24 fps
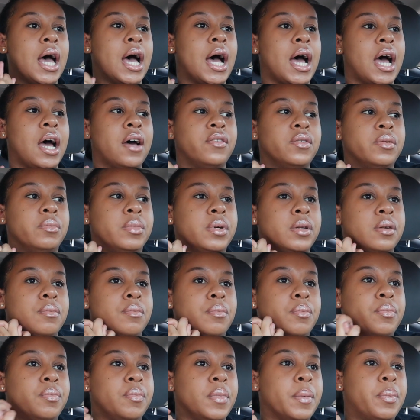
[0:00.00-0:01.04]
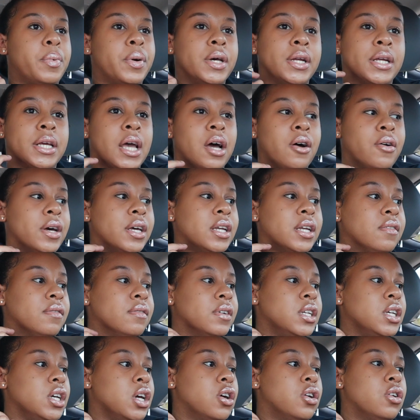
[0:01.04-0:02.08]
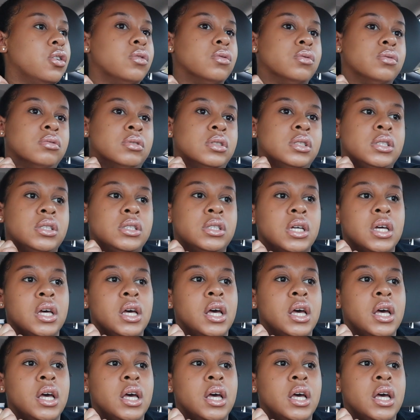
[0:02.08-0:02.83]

I haven't been putting out videos.